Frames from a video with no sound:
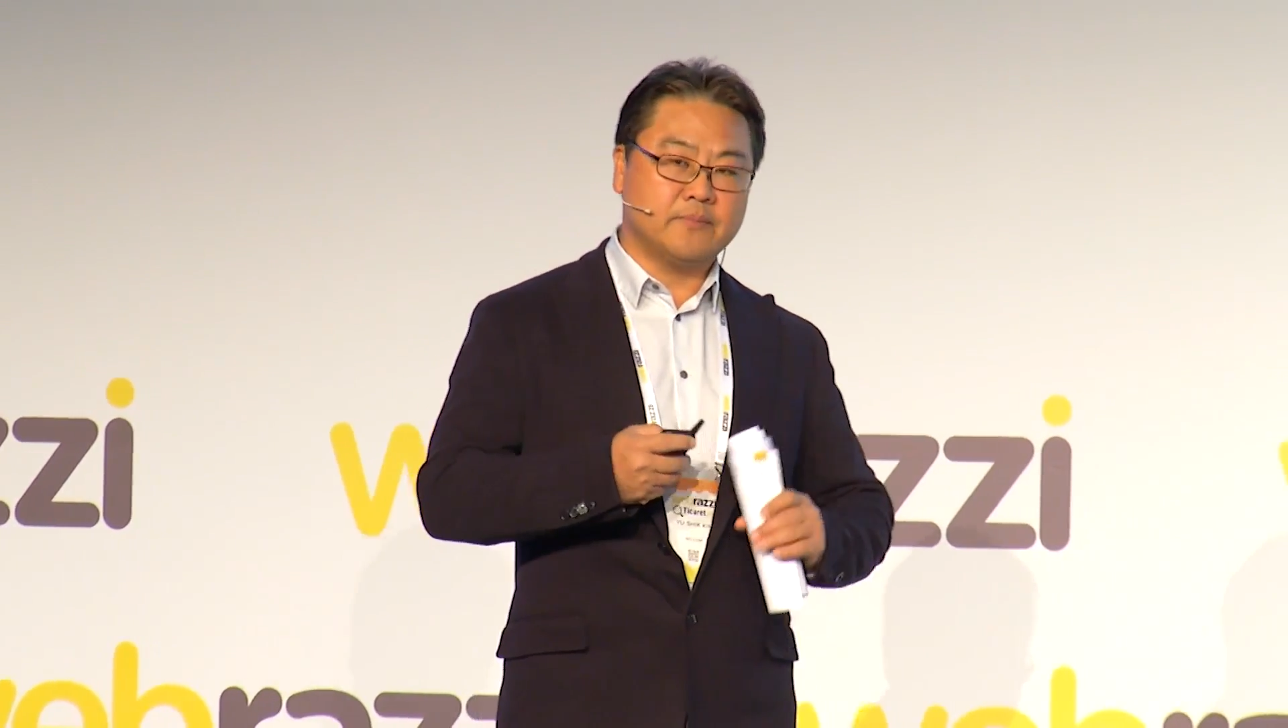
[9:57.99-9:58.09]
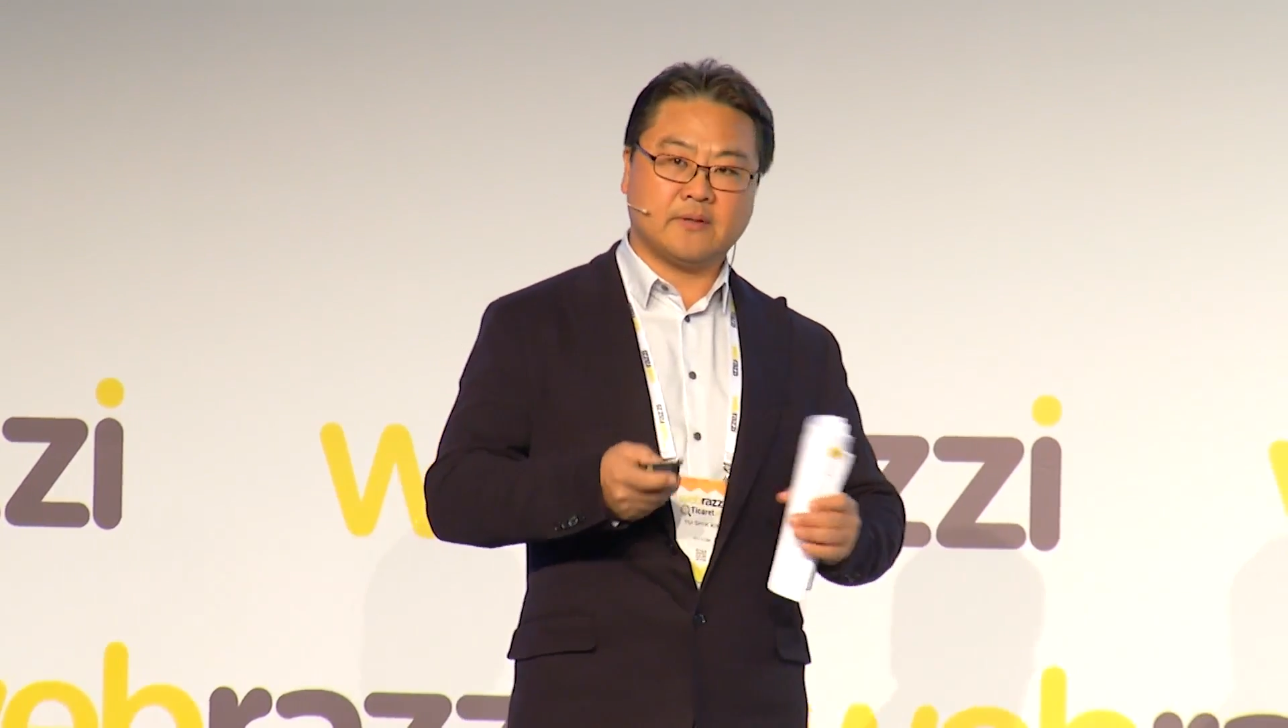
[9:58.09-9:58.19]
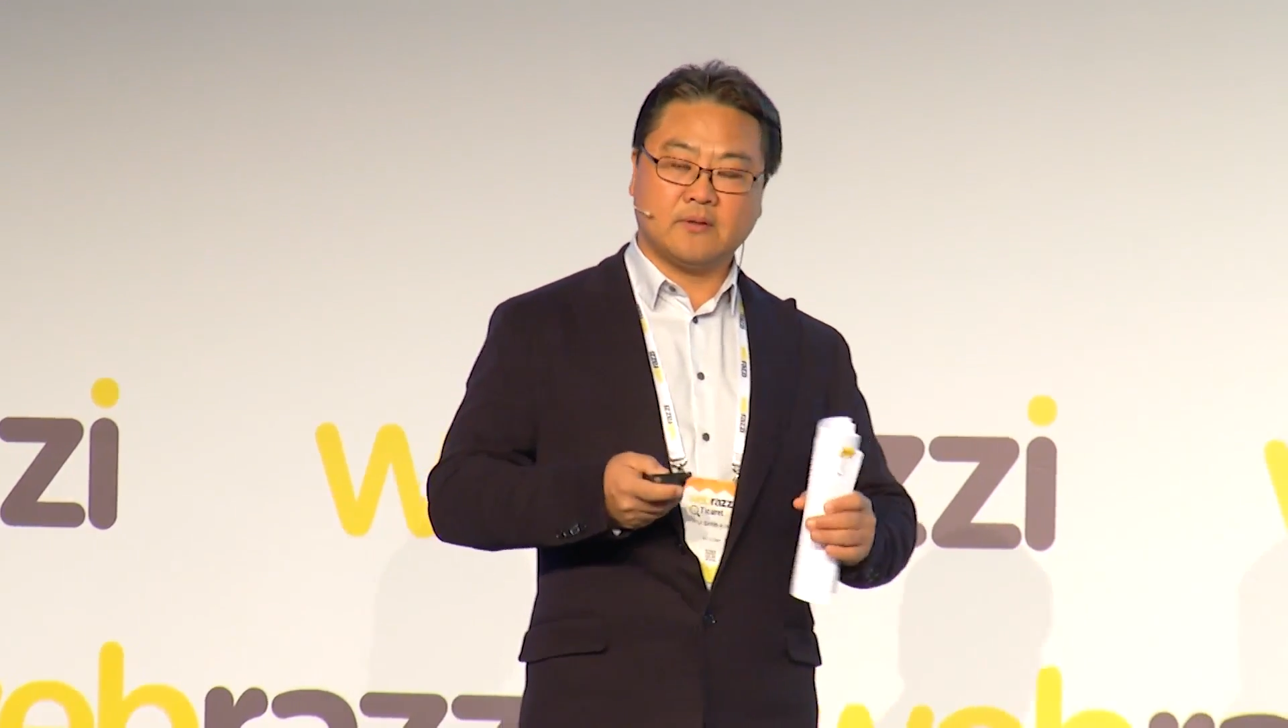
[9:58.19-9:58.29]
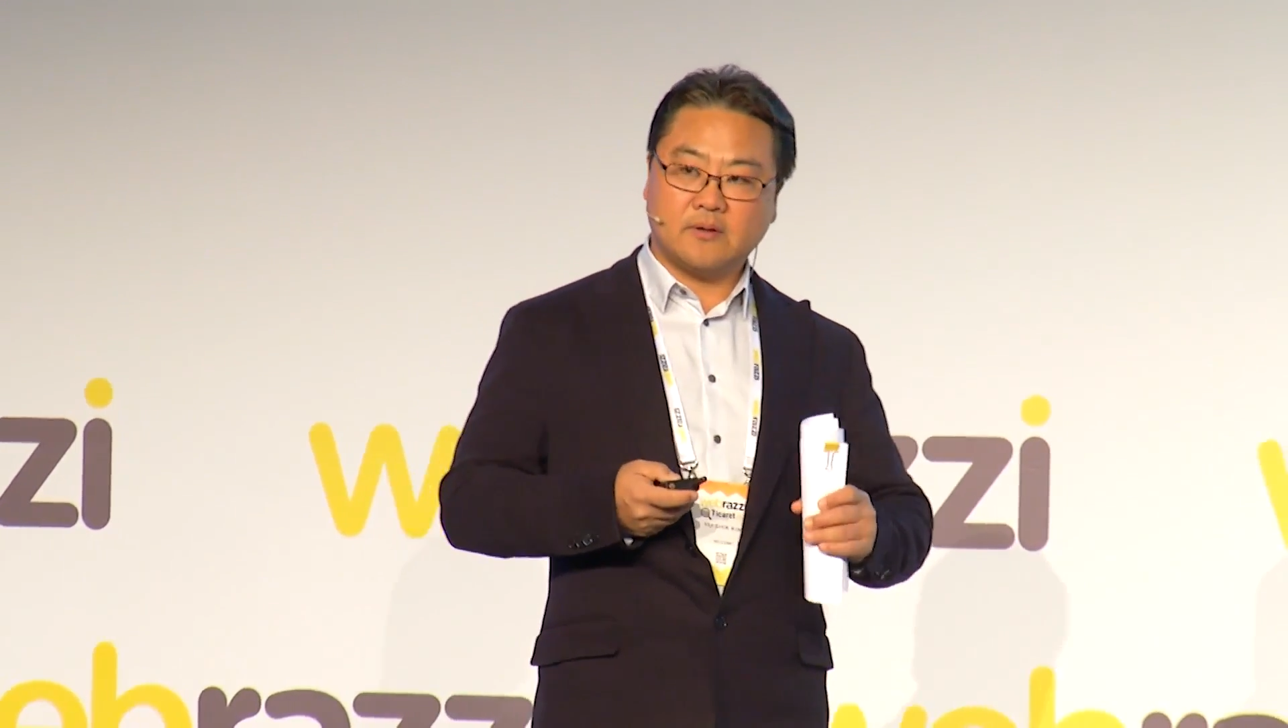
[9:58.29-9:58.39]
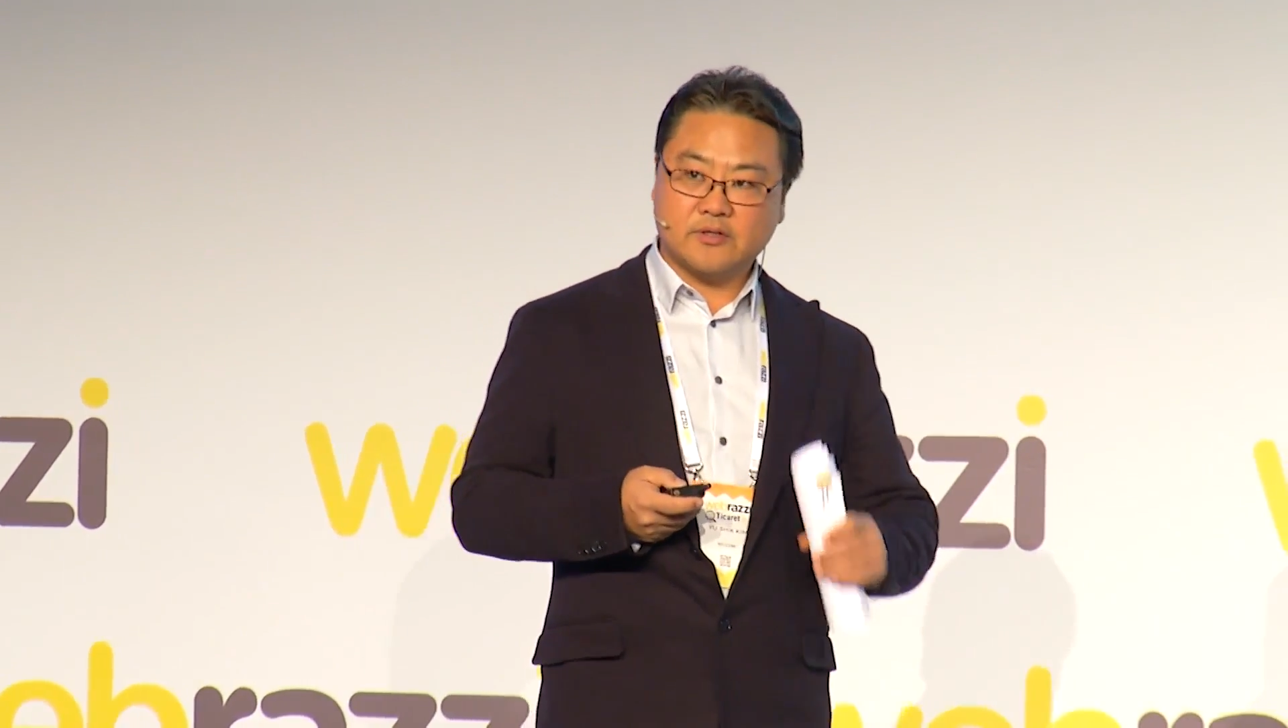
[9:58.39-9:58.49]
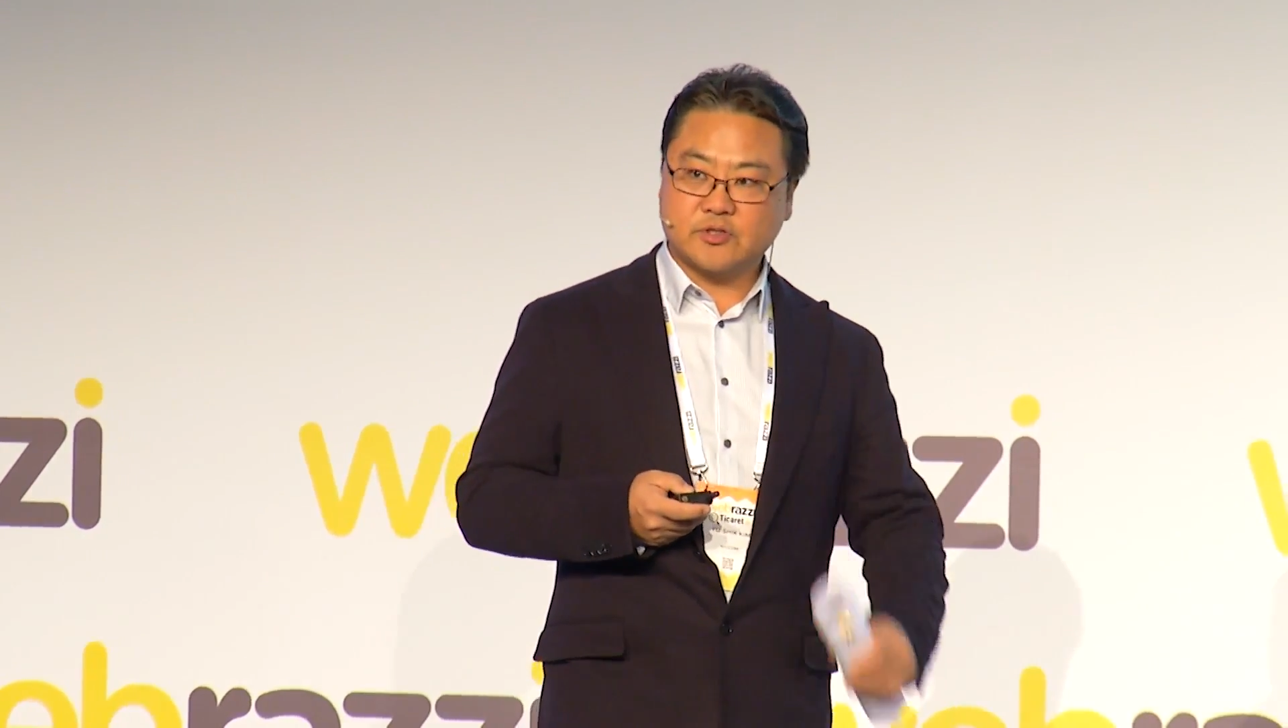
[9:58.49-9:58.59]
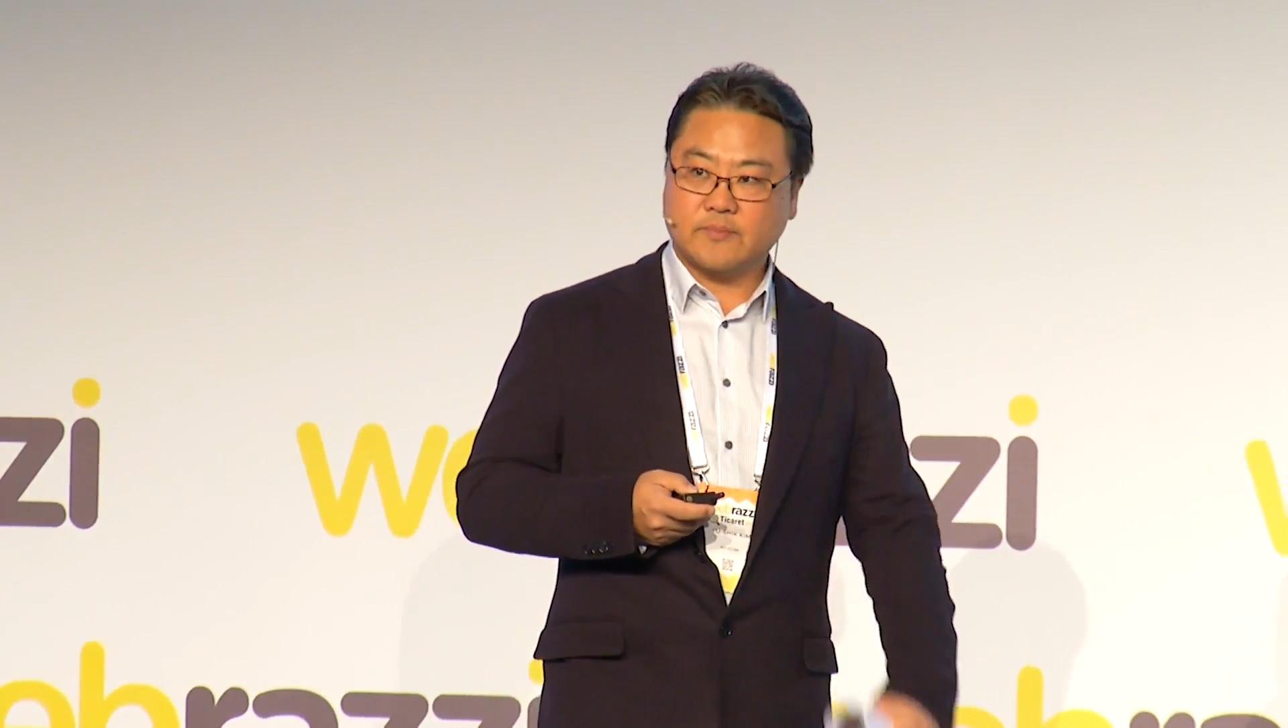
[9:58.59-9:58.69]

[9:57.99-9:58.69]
big knowledge